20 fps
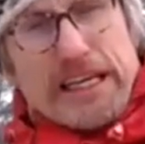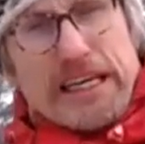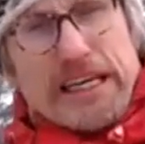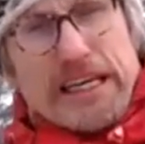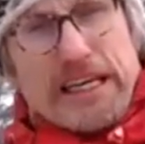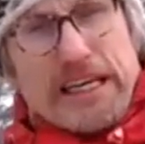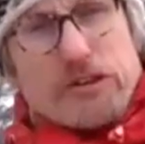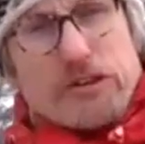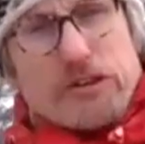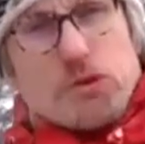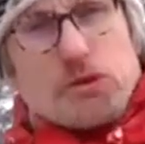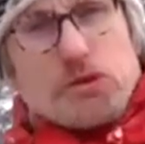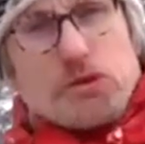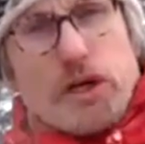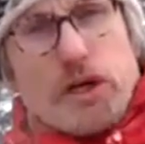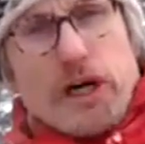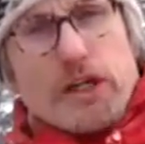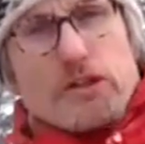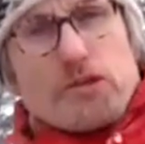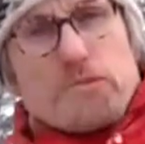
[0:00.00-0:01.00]
uh, to
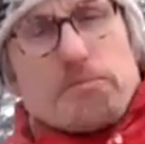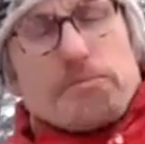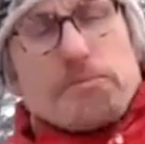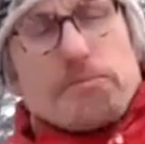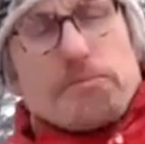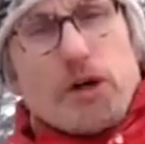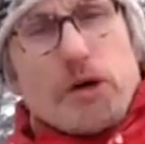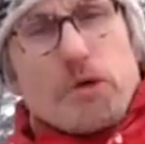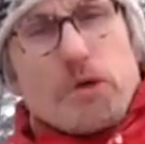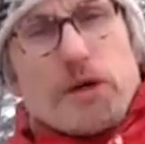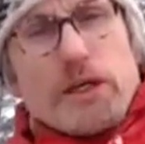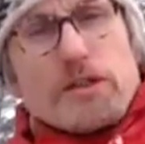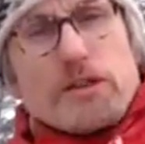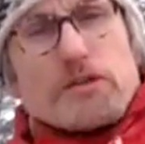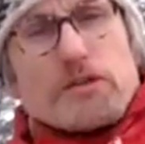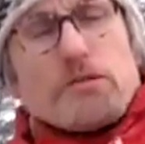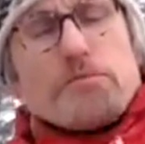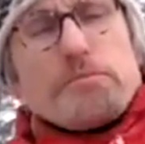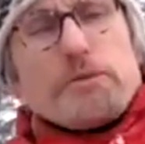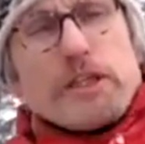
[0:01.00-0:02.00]
try to broker,
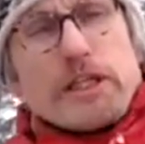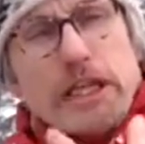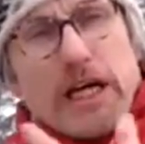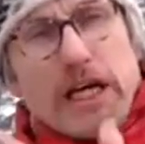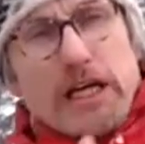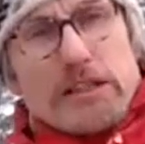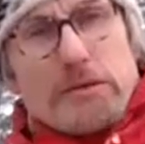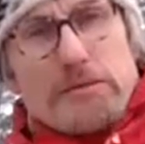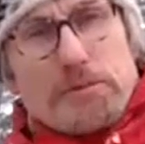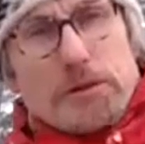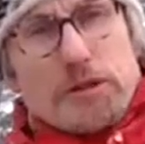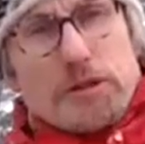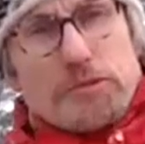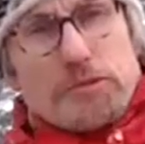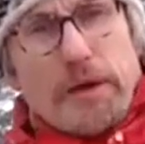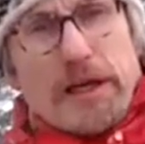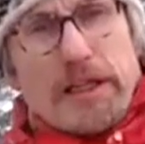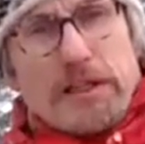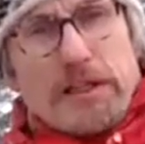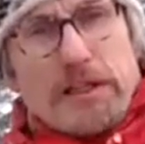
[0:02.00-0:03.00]
to bring other
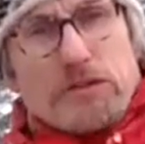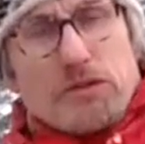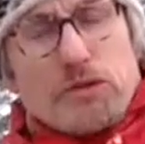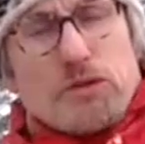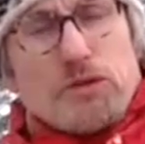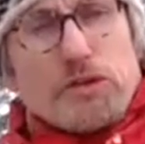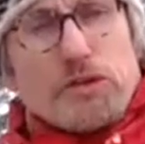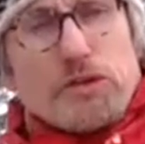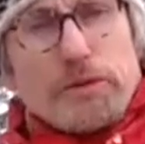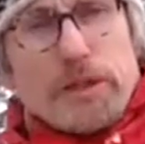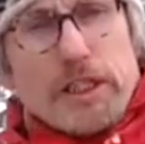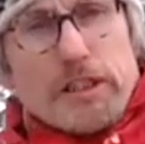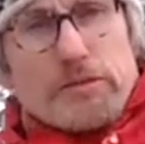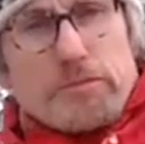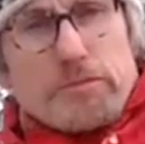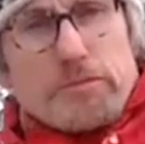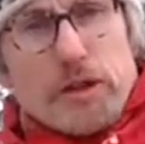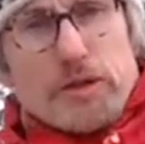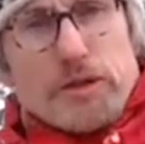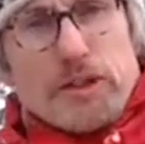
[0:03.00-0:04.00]
perspectives to the peace
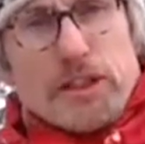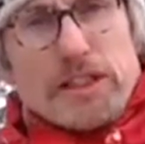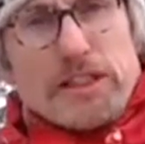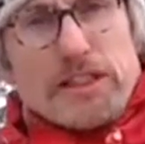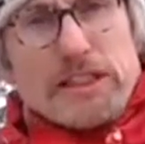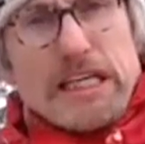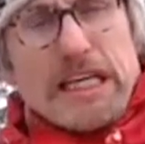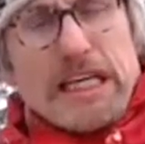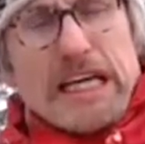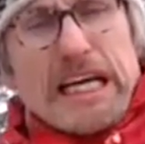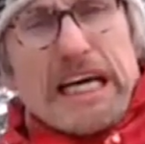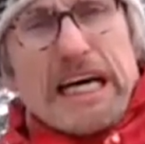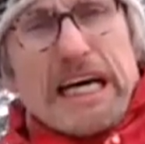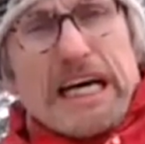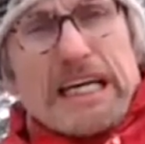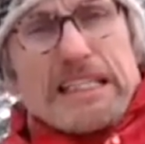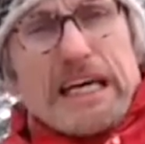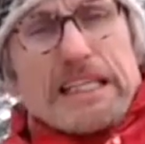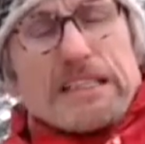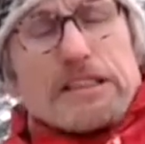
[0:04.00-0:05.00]
process.
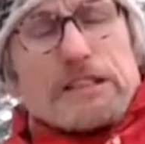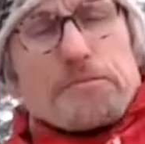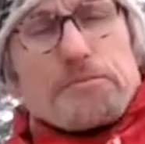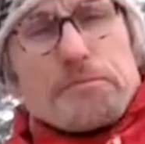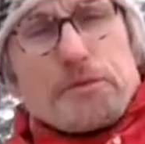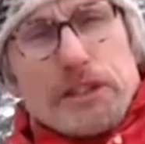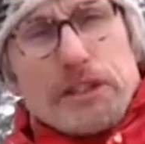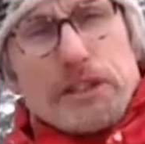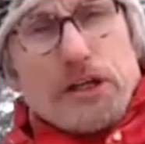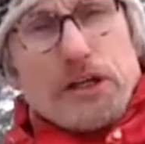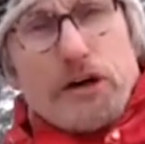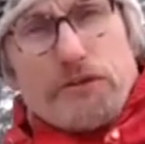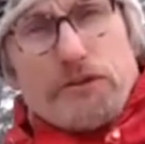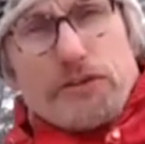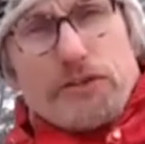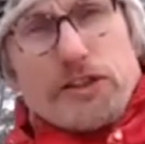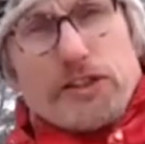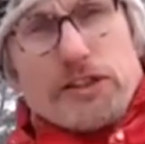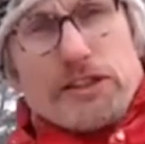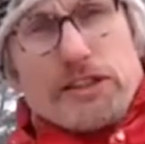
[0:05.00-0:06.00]
And at the
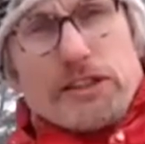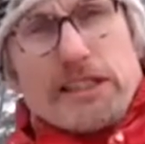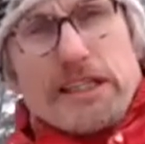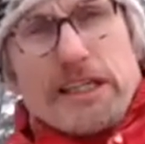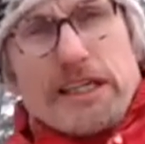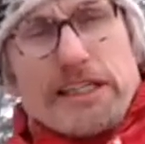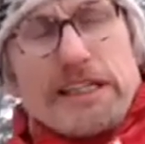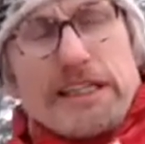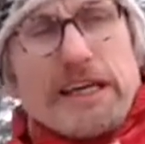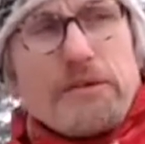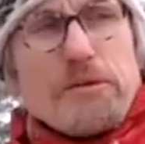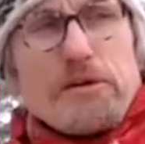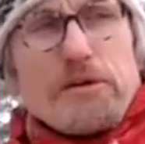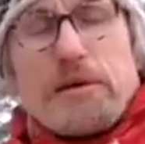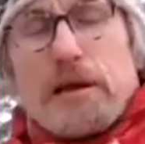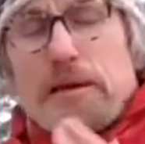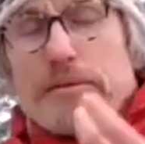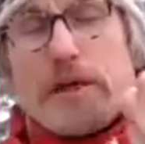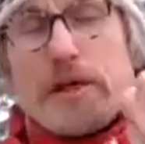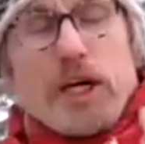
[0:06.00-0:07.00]
pre-conference, uh, there were
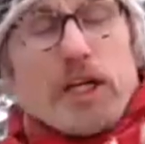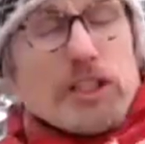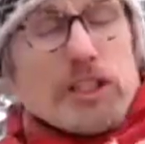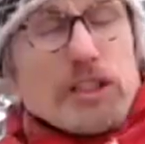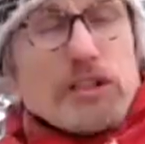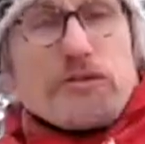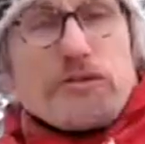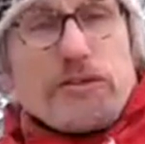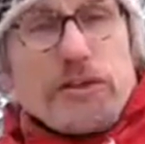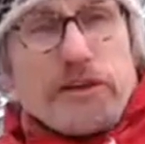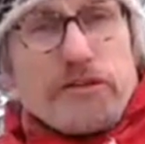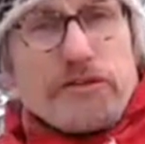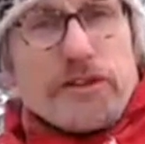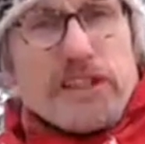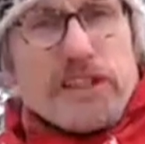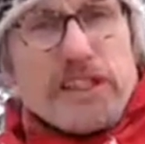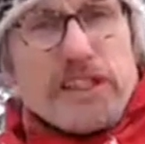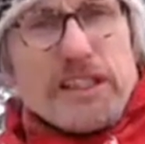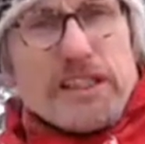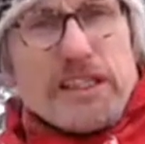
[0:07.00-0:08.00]
maybe
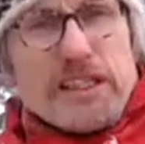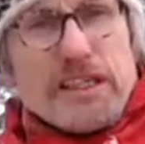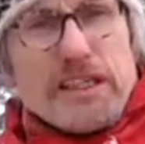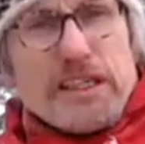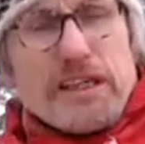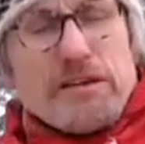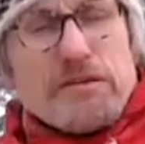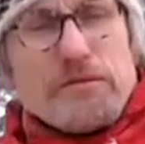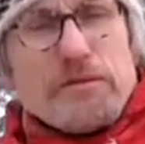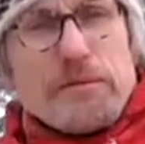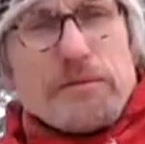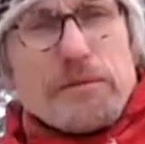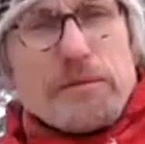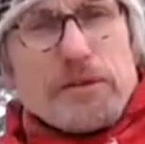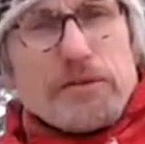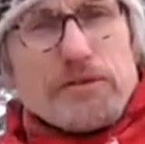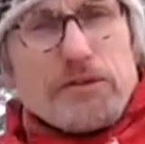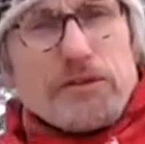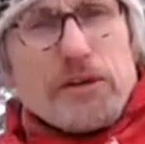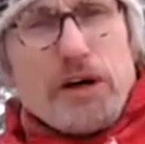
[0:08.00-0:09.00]
150 uh,
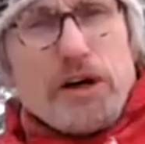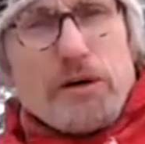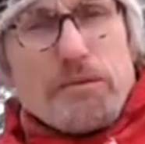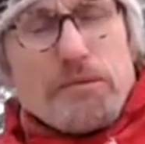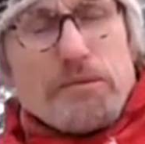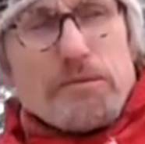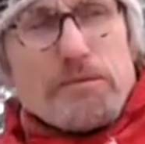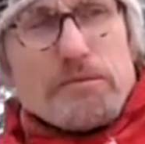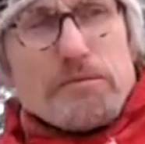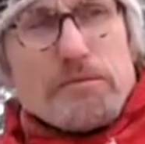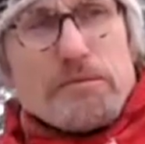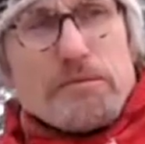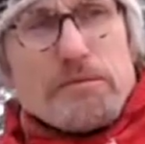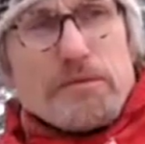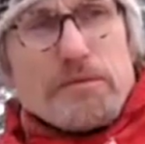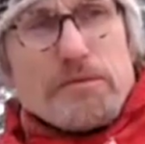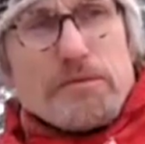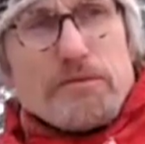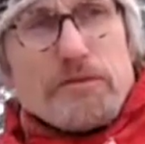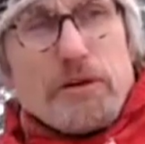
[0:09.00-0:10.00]
women from
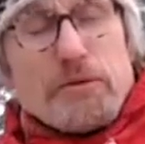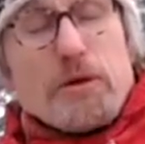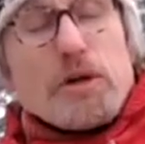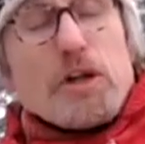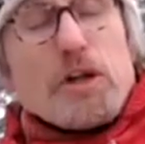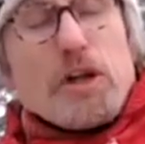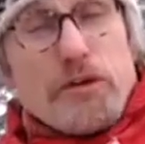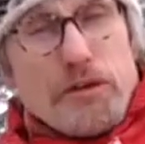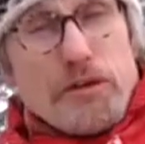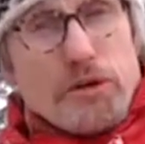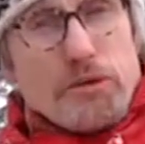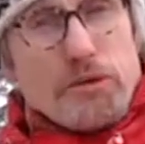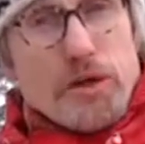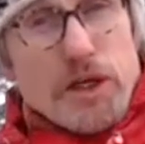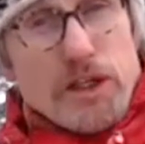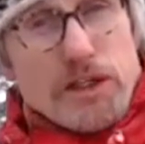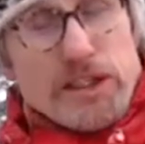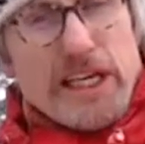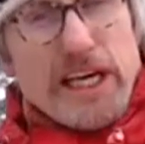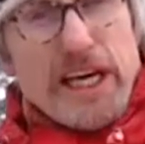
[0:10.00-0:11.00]
from all over the
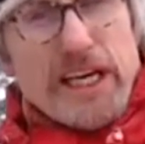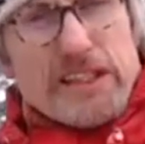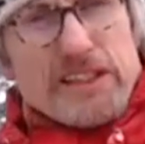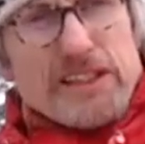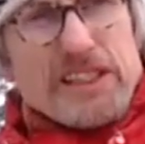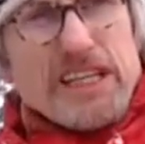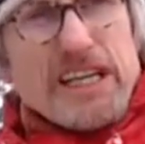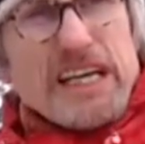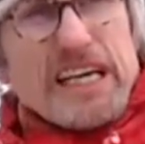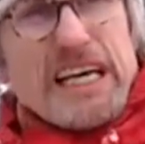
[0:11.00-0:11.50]
world gathered.